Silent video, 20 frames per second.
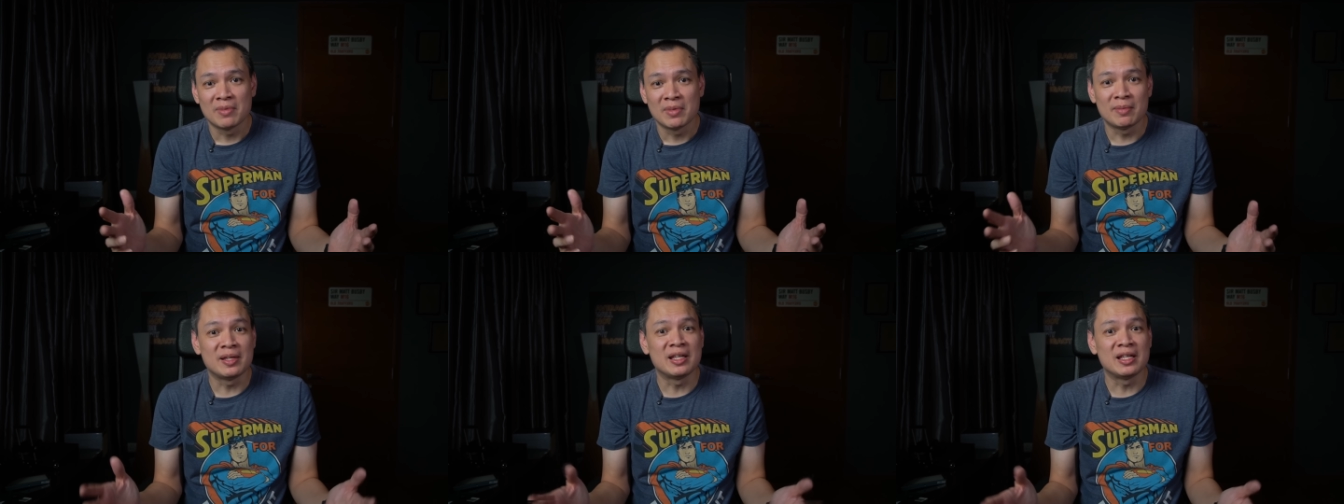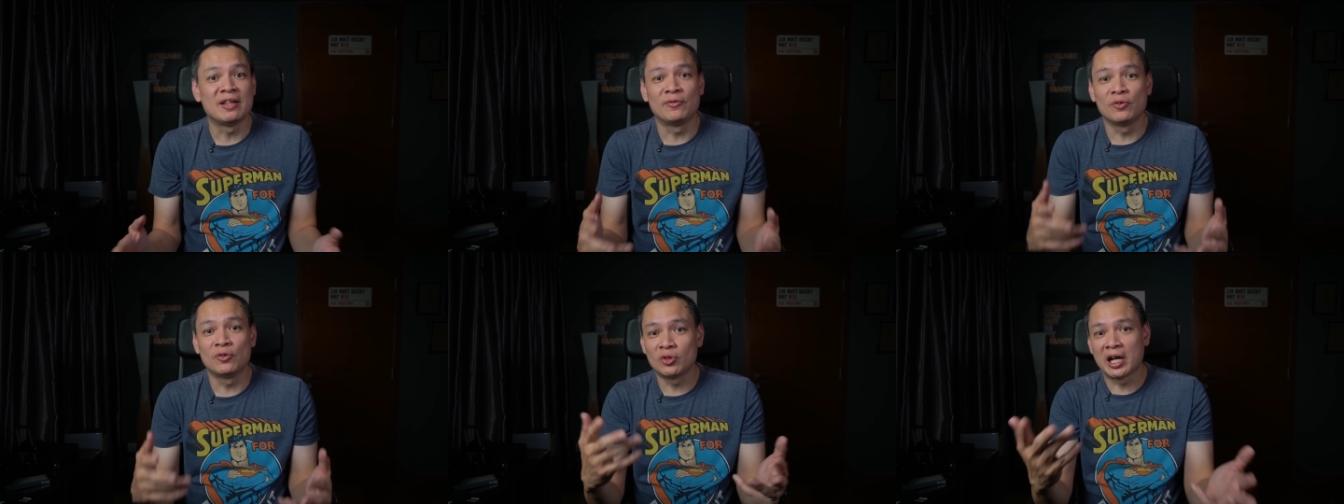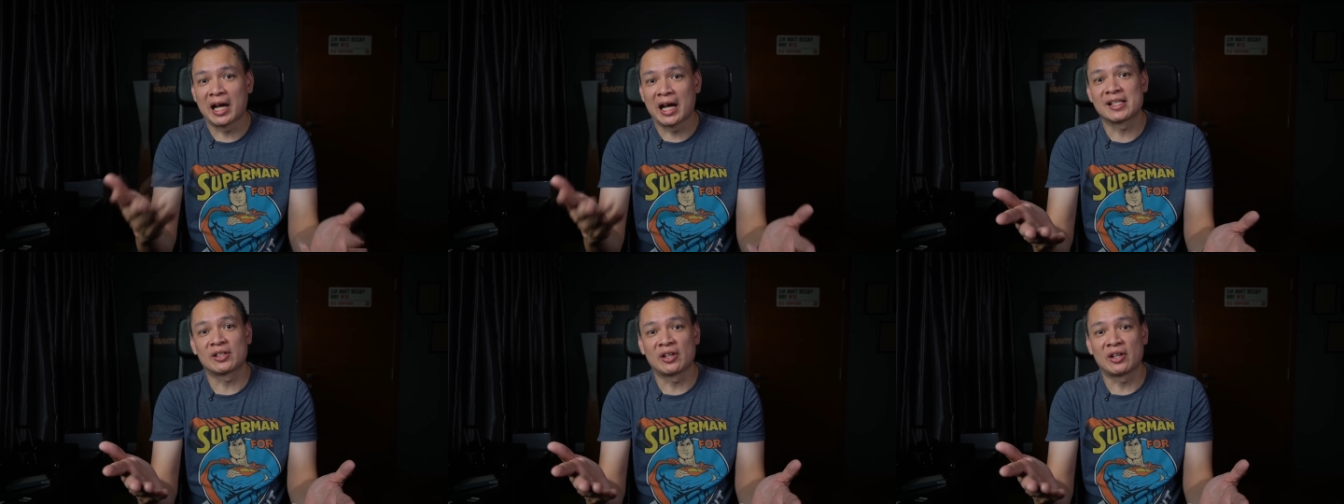maybe if you
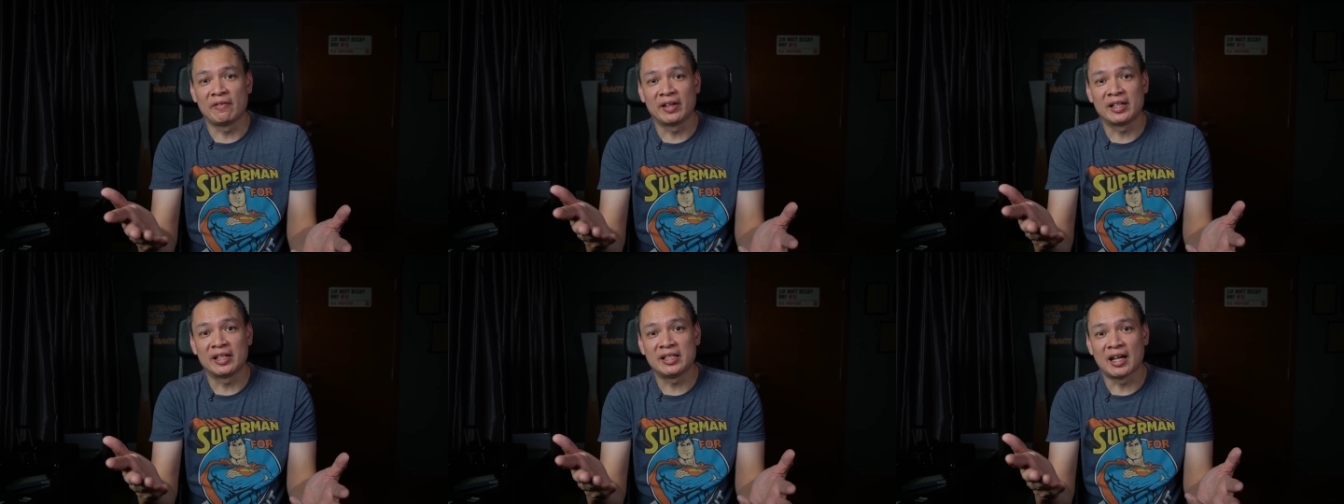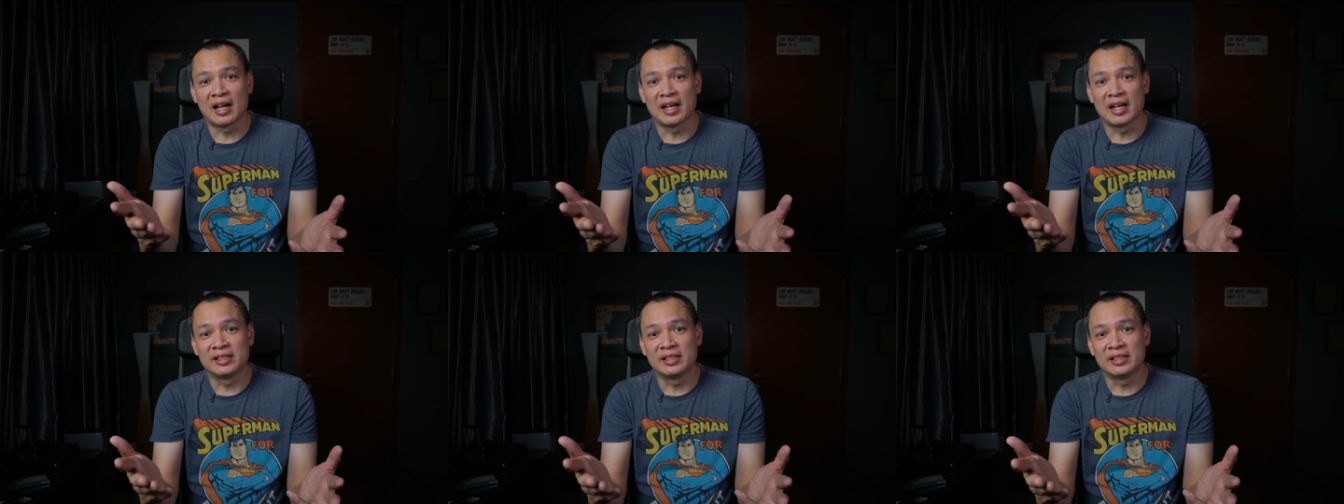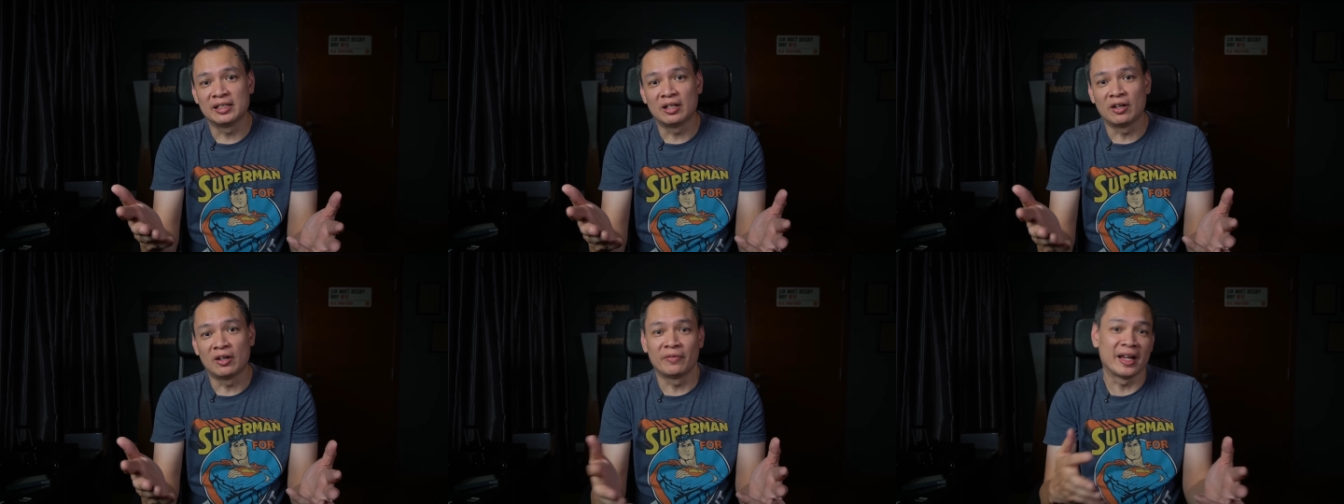guys have any
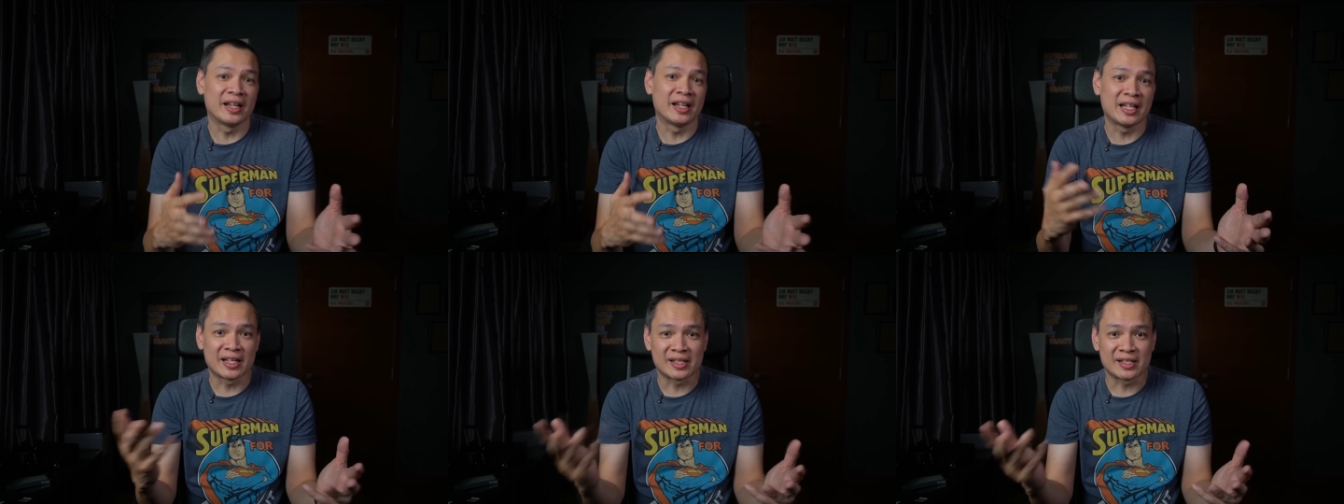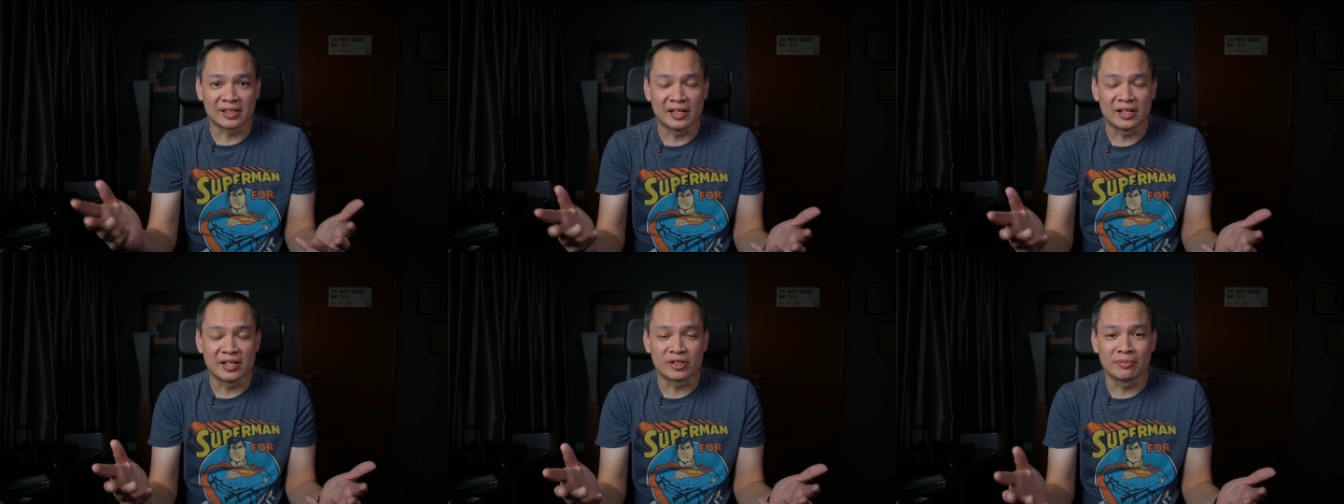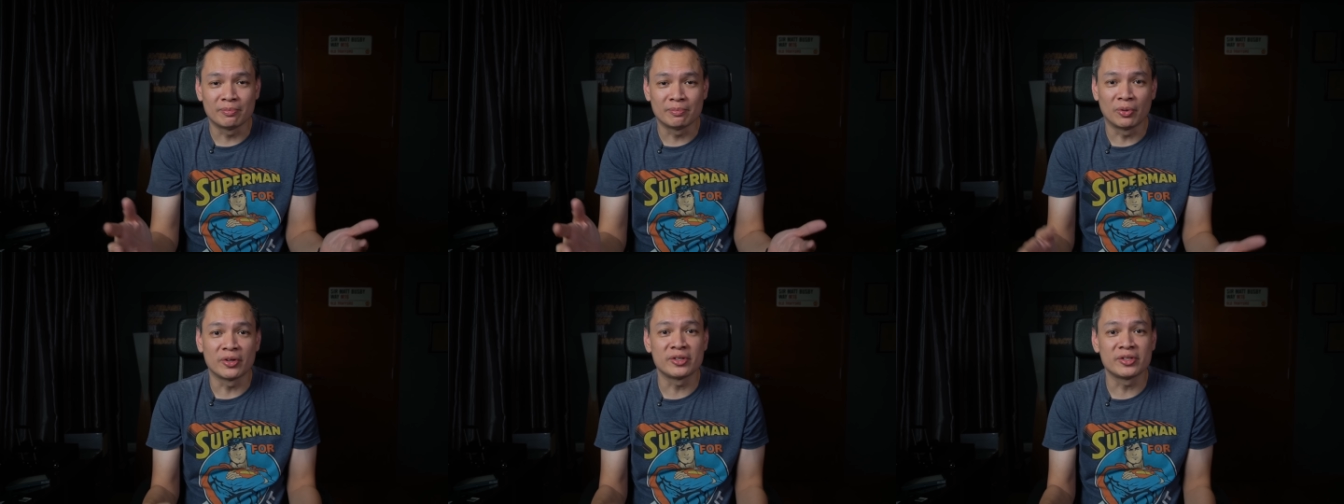idea of any
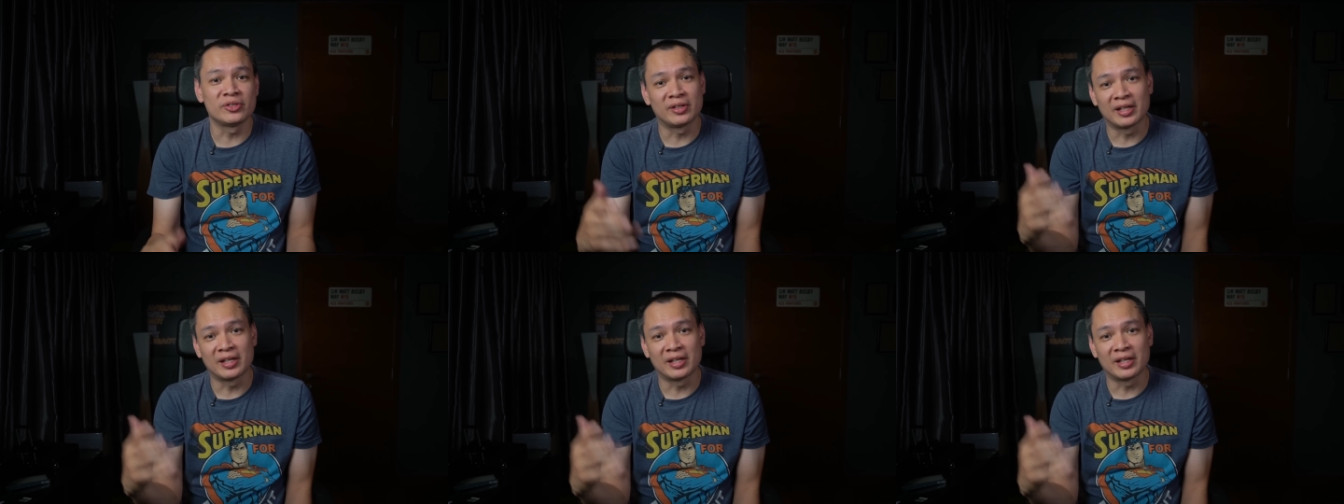escalation points,